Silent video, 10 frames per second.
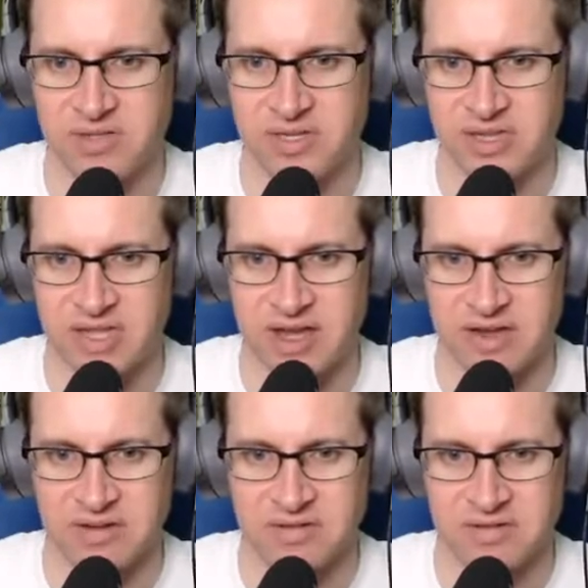Look at
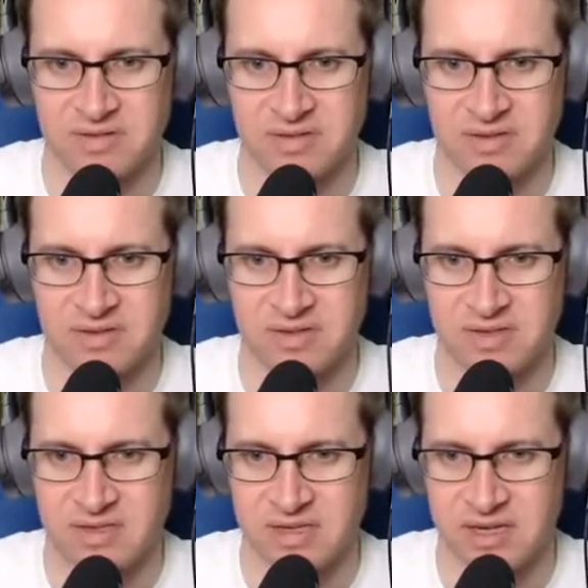that.
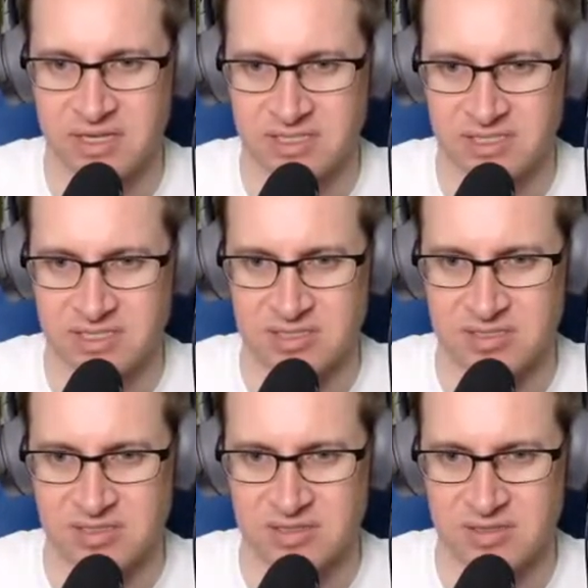Nice.
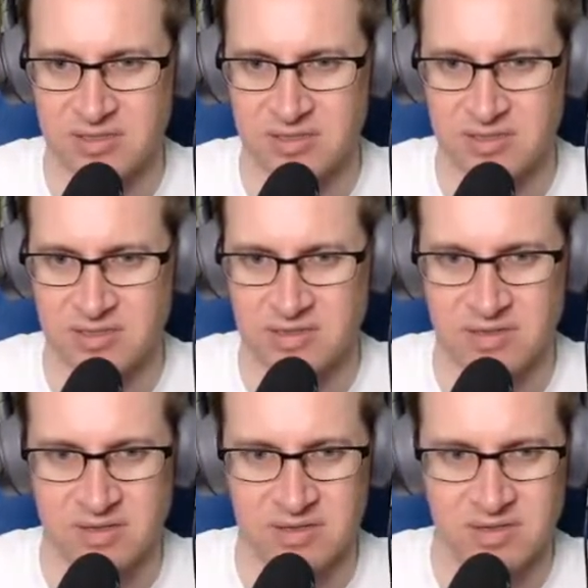
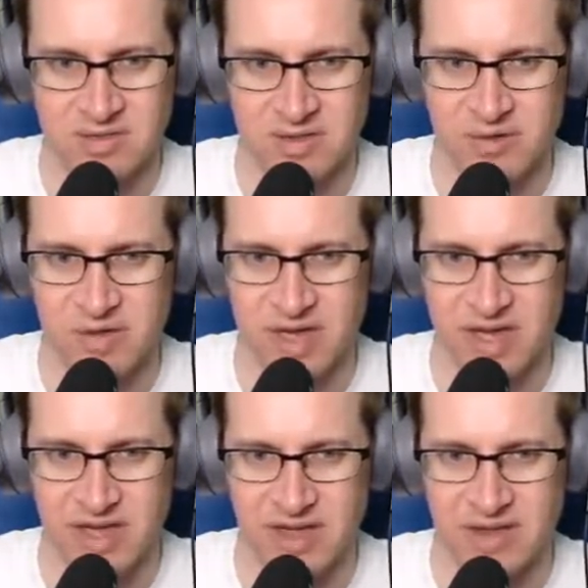
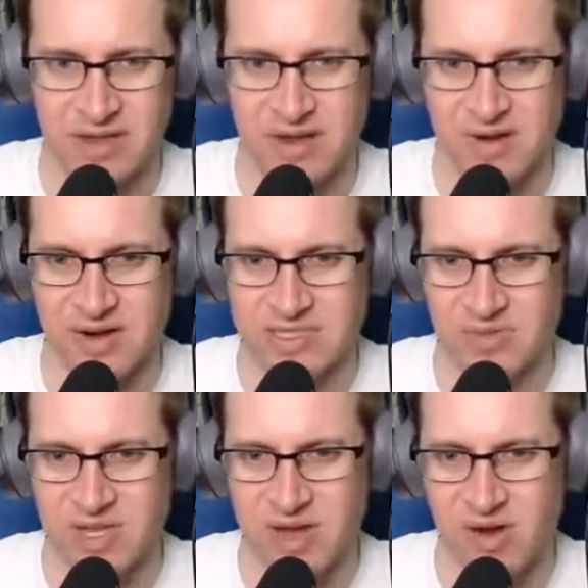Okay. All right,
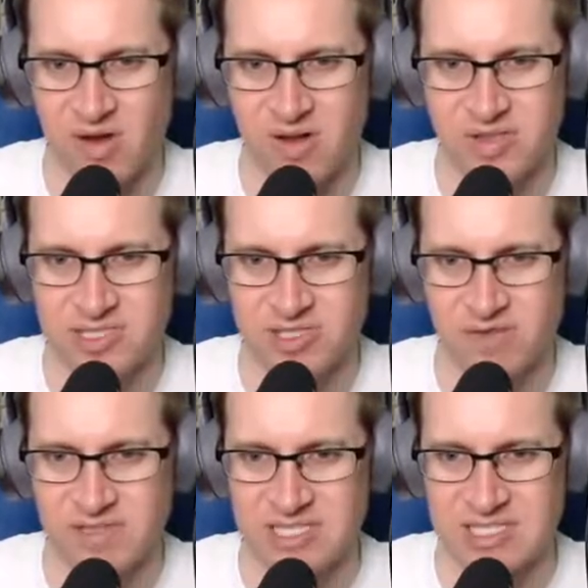so we got all the
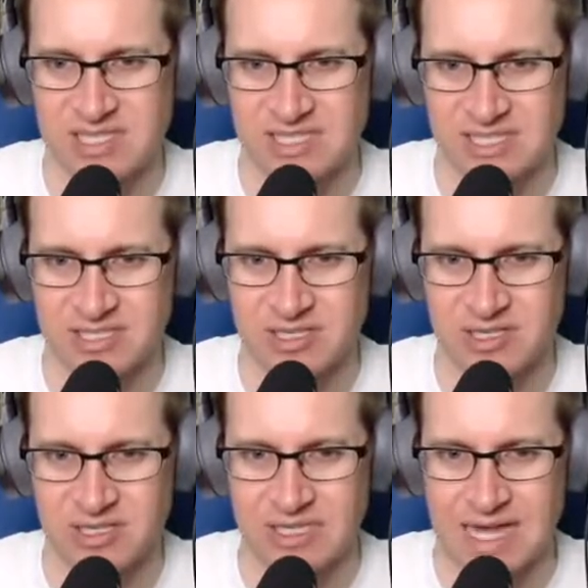services in this
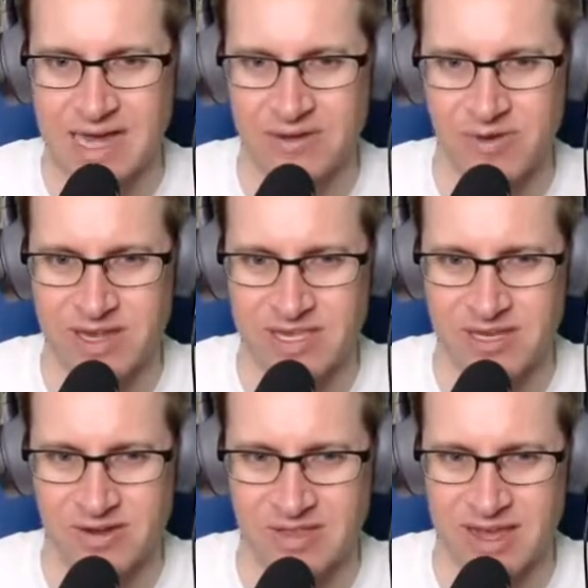little line right
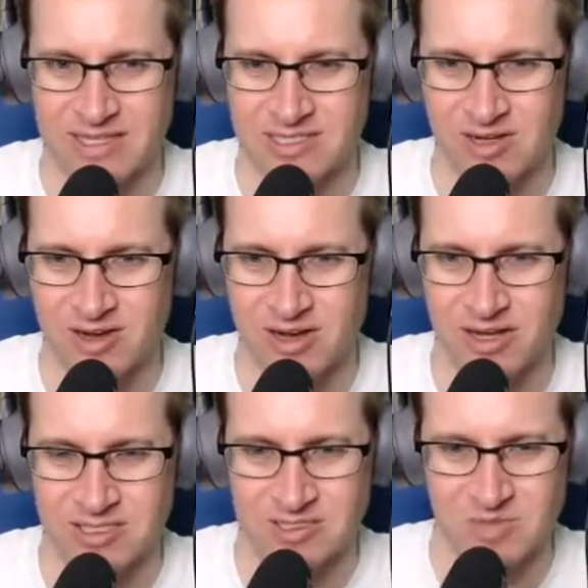here. That is
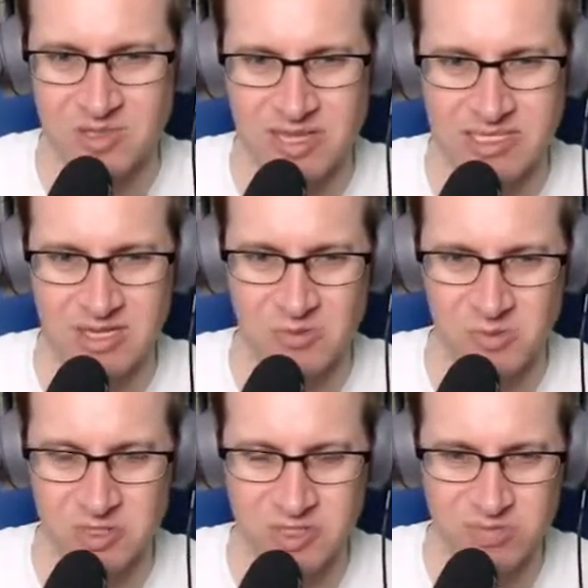awesome. So that's going to
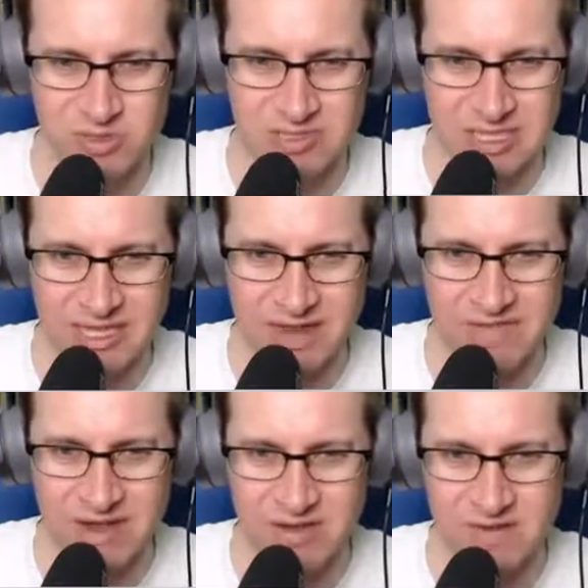really boost the land
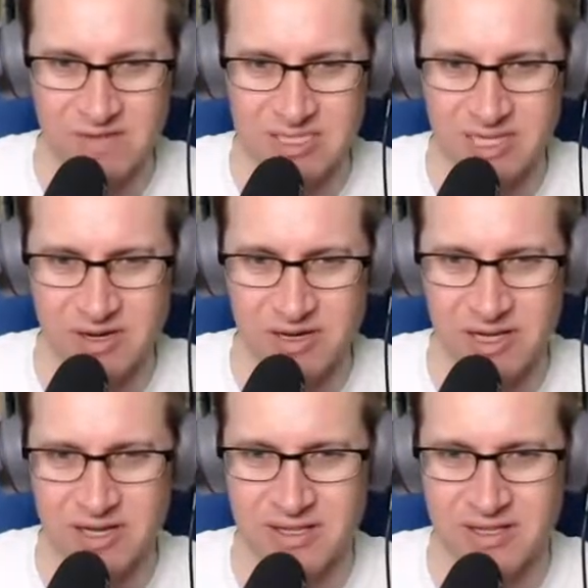value of this area.